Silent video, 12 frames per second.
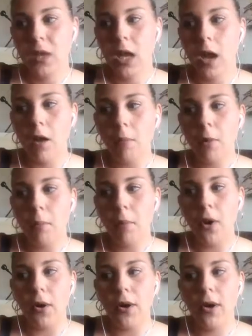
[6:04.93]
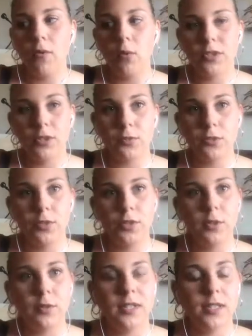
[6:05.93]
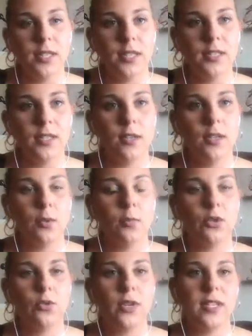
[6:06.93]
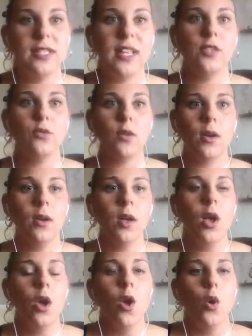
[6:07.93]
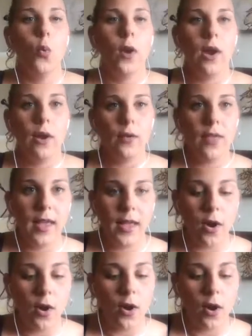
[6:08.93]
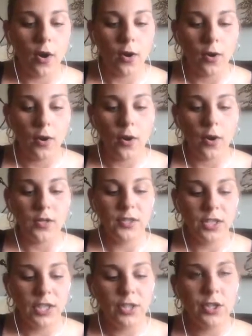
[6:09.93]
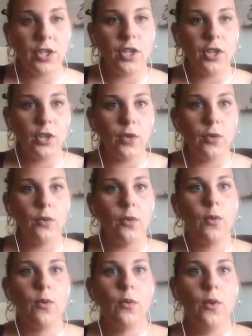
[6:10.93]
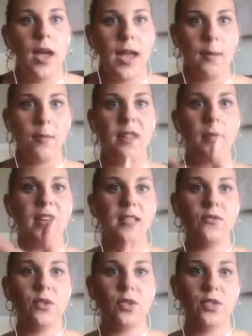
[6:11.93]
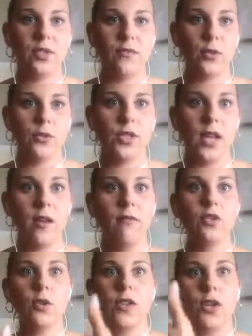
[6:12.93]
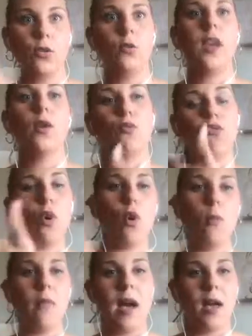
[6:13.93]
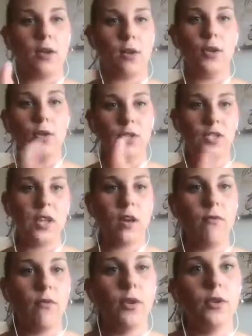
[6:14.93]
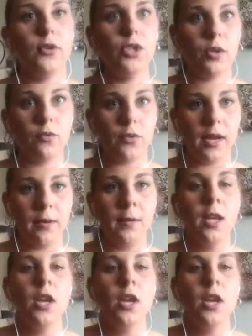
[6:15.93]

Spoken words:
But part of what children do is it's almost transcendental, where they are teaching you how to be the best versions of yourself so that you can role model yourself for your children,